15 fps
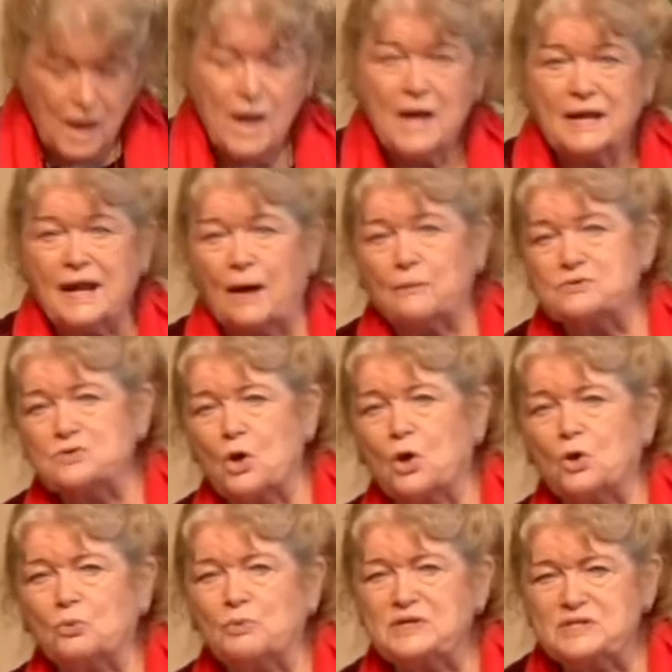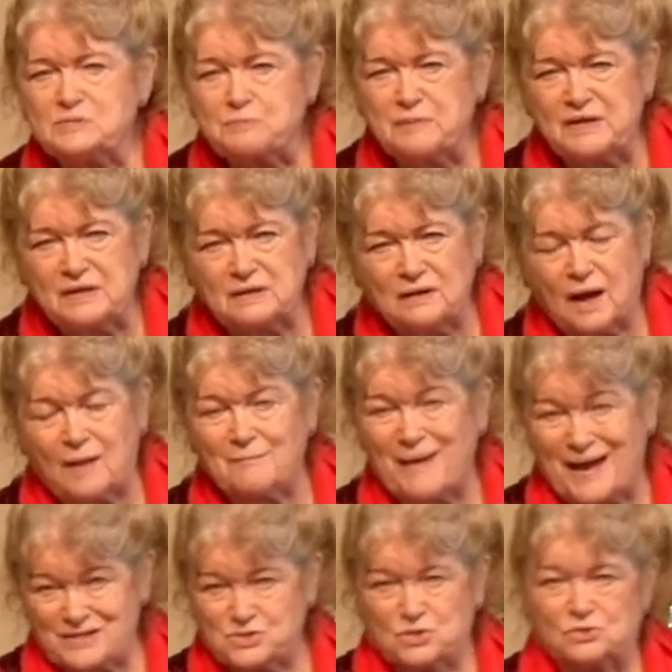Now, it's always been a
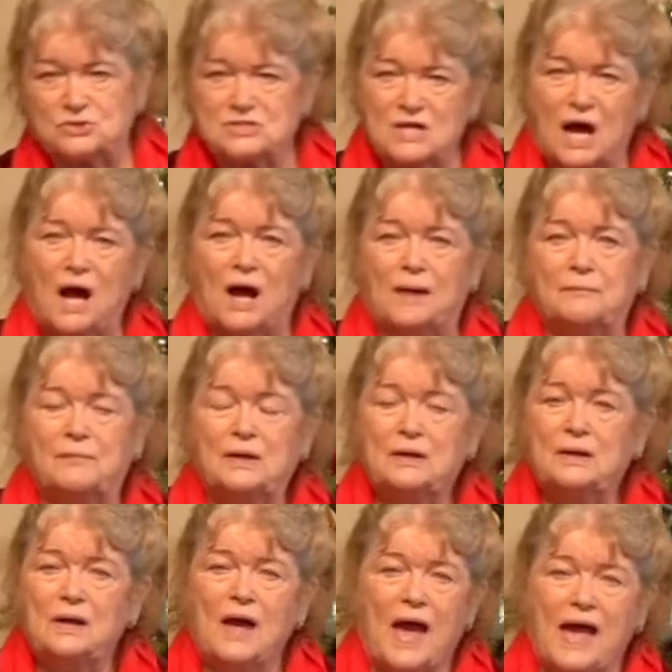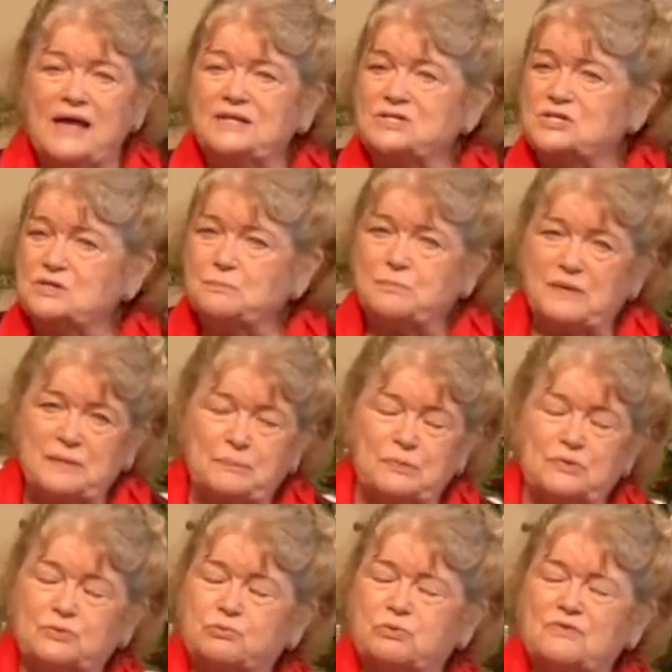magical time. Ancient
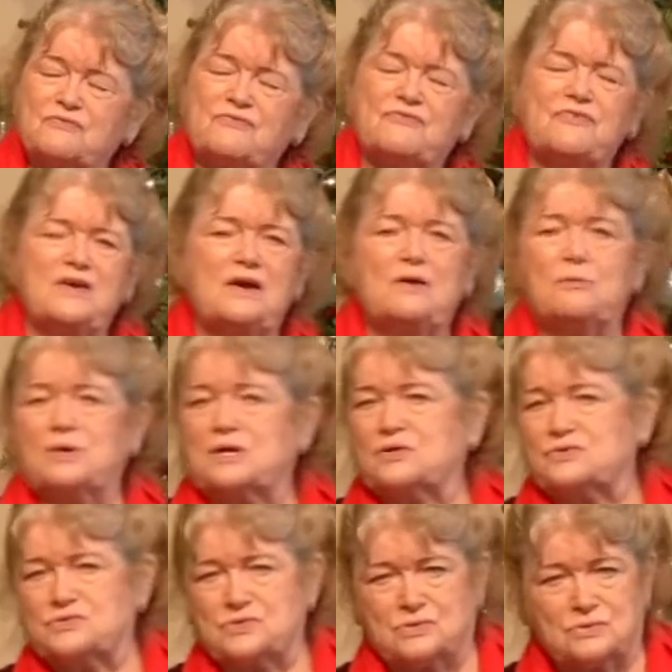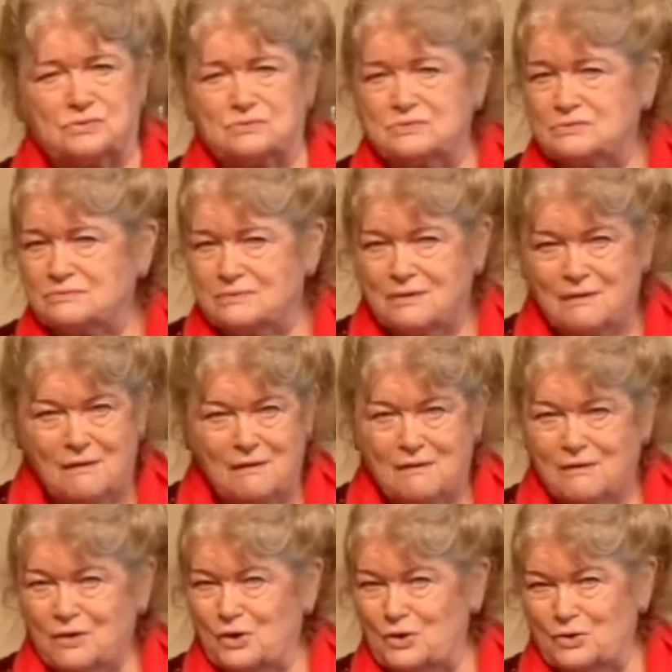peoples were very concerned,
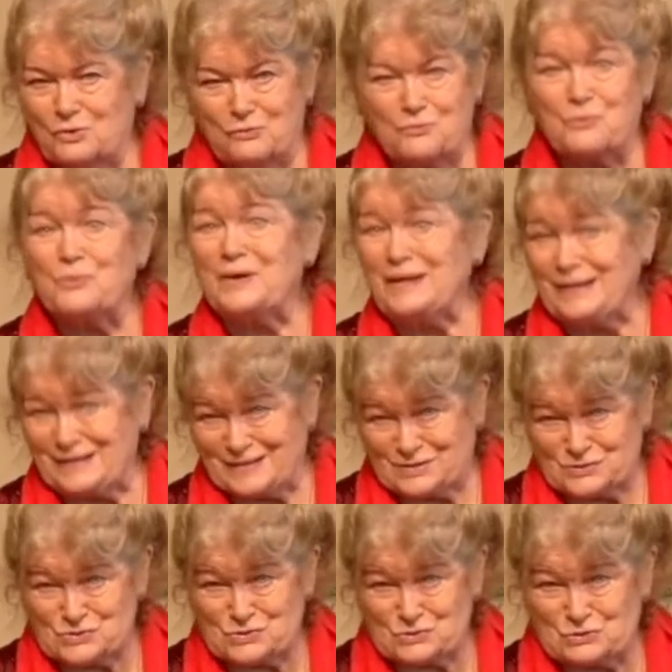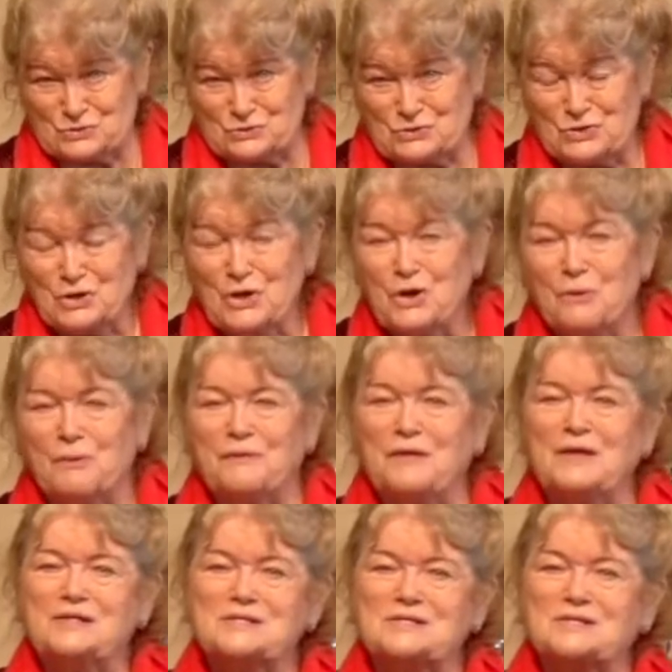really concerned, when they
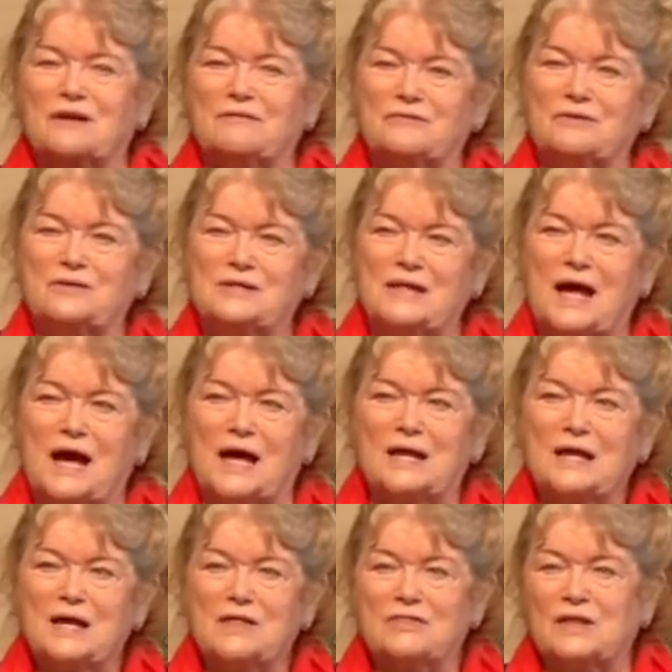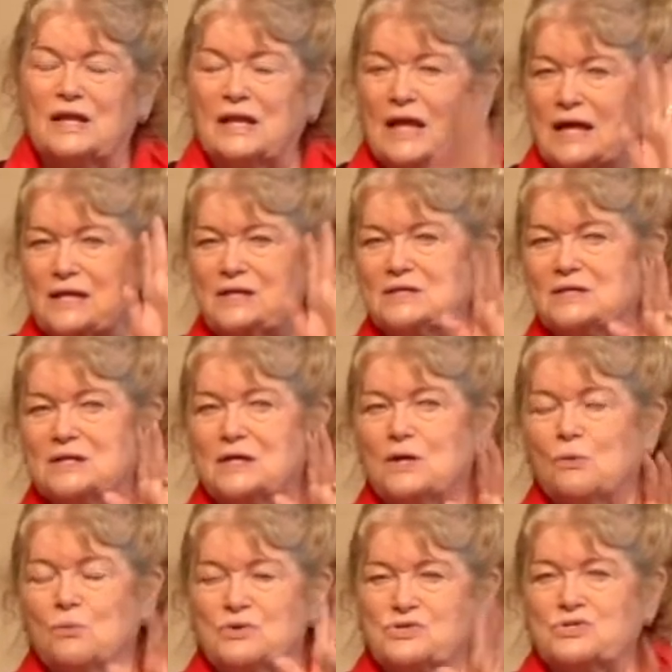discovered that the light
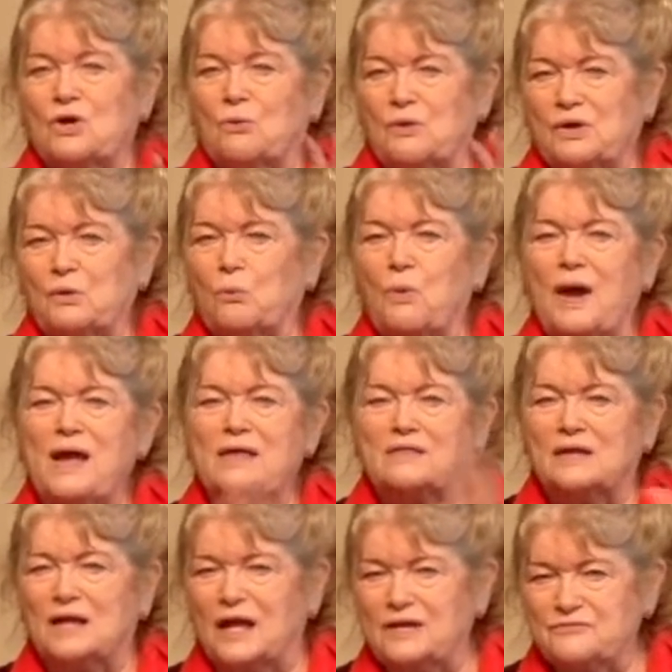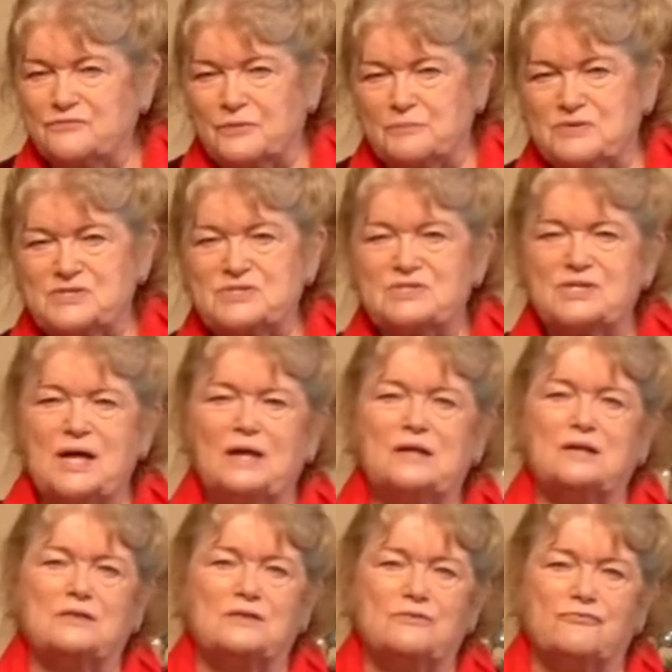was going away, the light from the sun
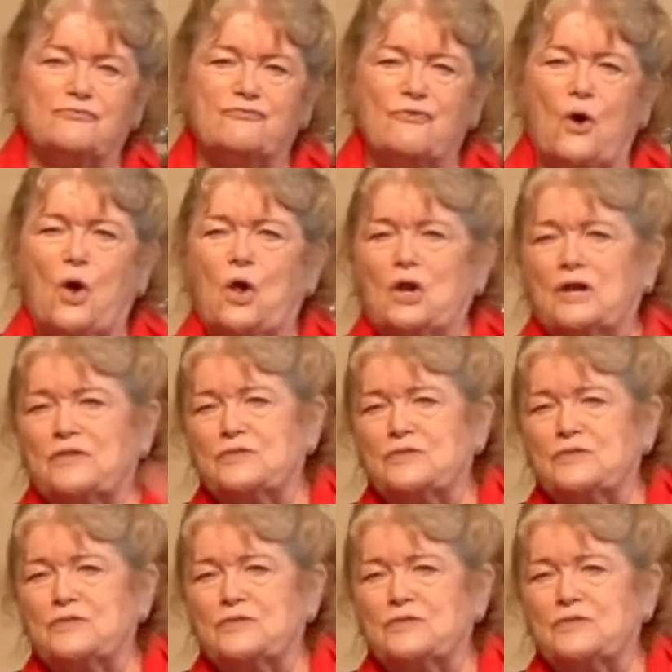and the fall and the